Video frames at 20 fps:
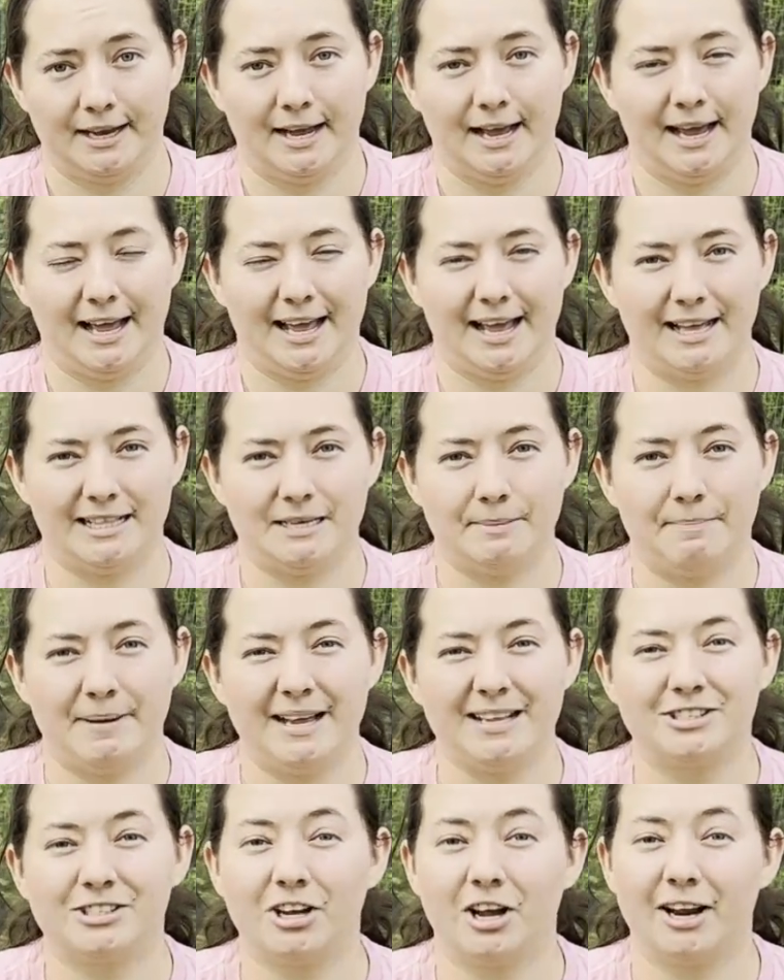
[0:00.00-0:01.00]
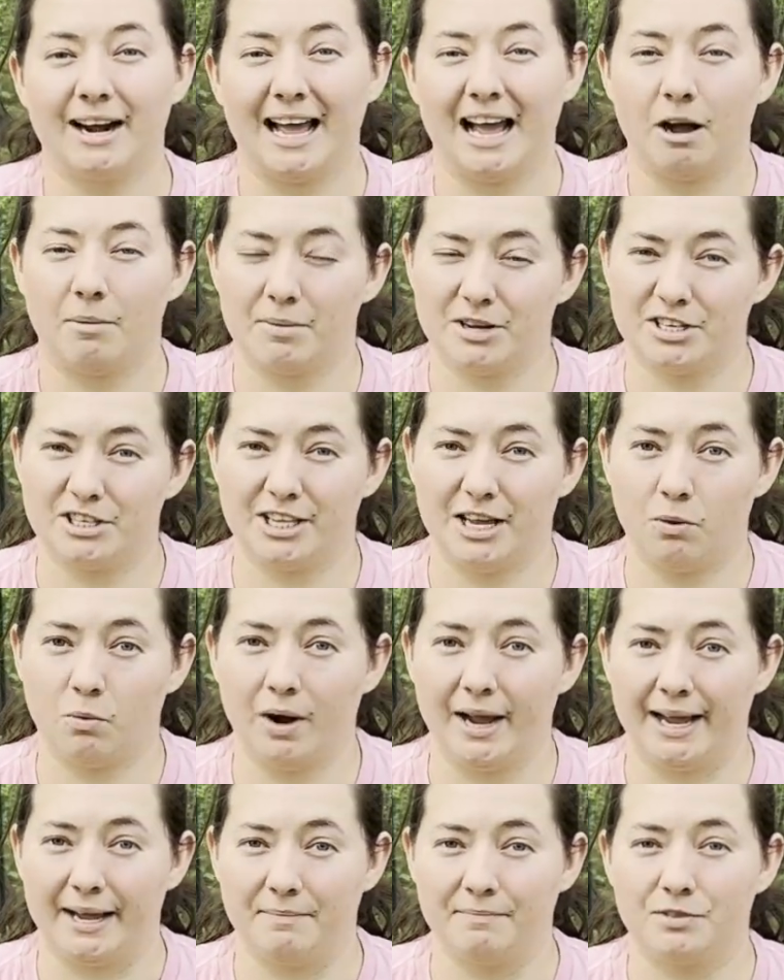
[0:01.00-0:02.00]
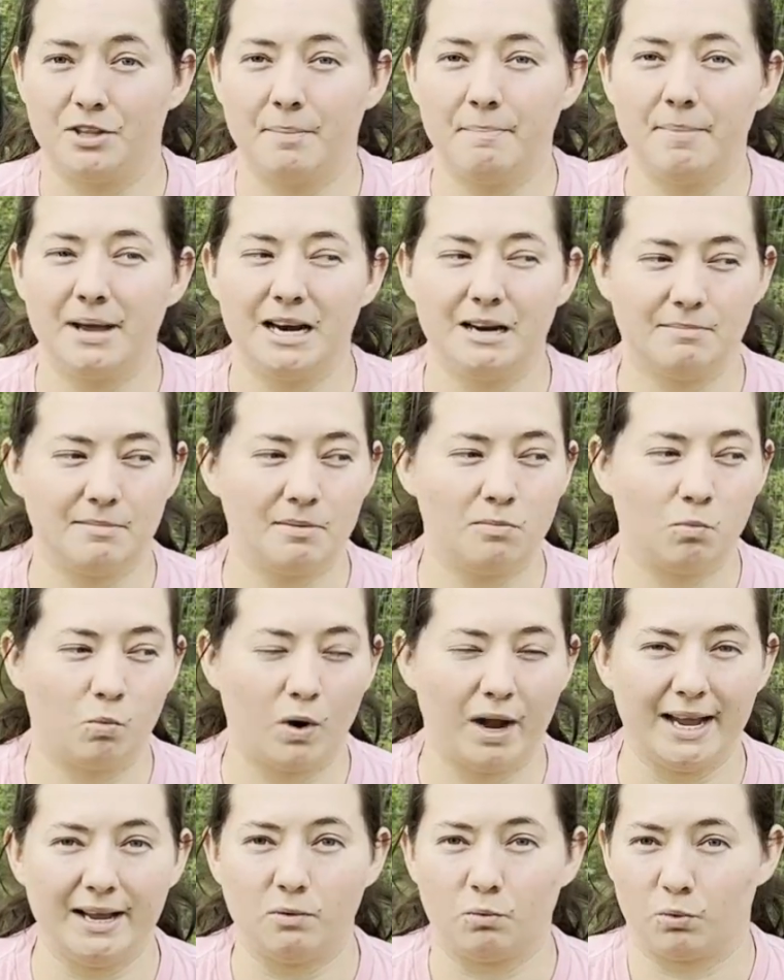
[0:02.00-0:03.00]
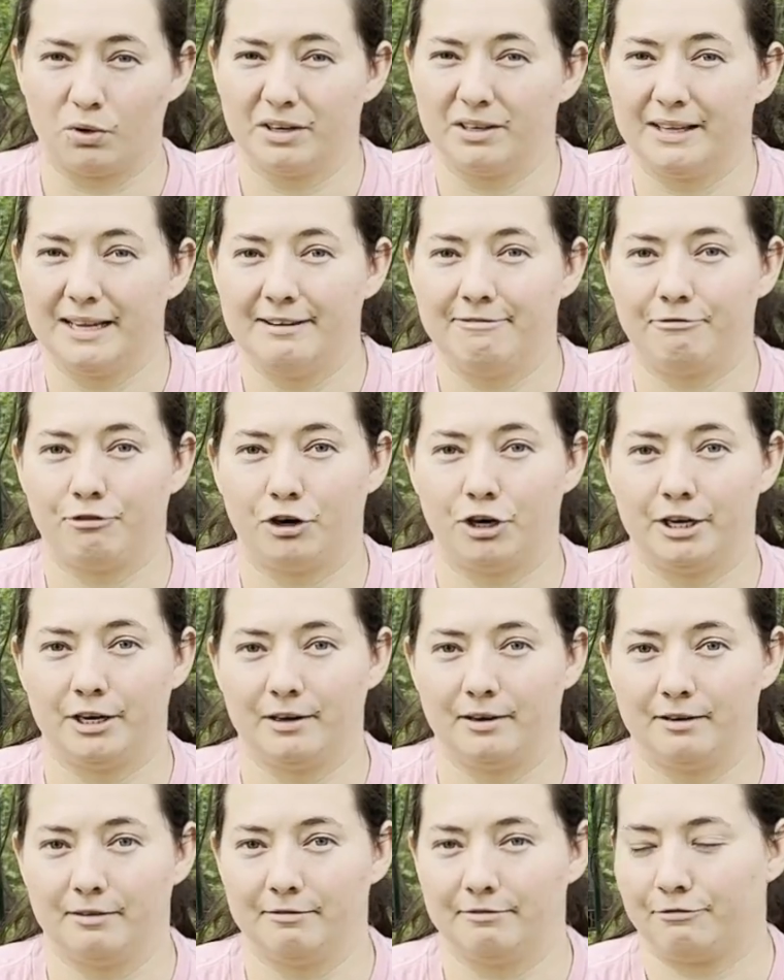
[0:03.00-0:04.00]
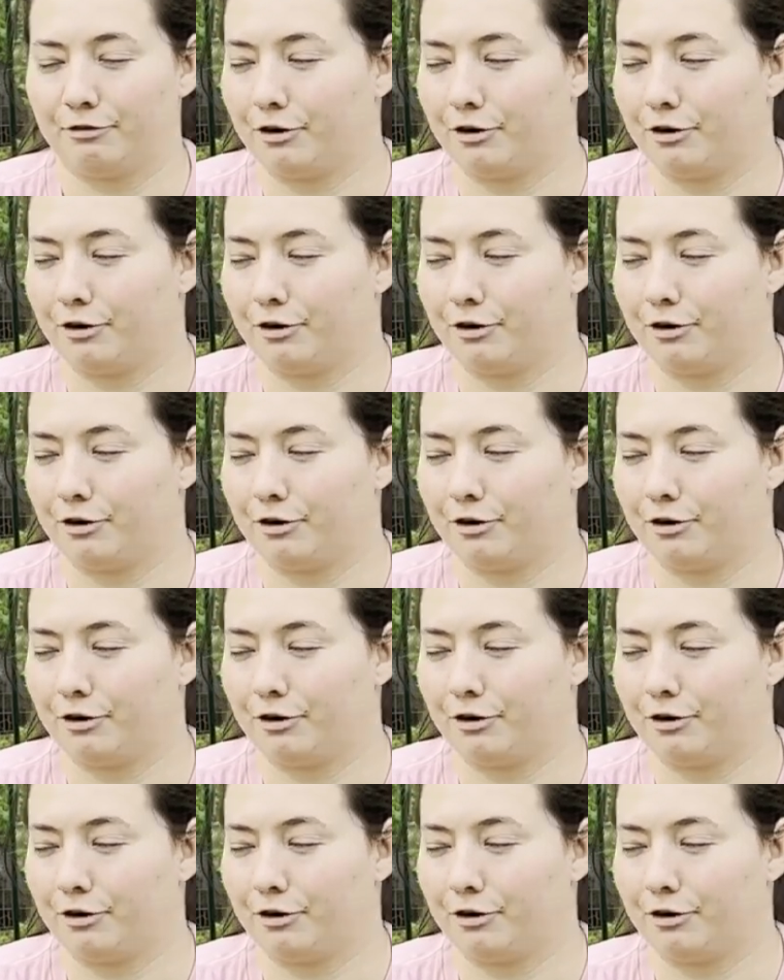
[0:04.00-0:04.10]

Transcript: It depends on how much they weigh. The minimum weight really for a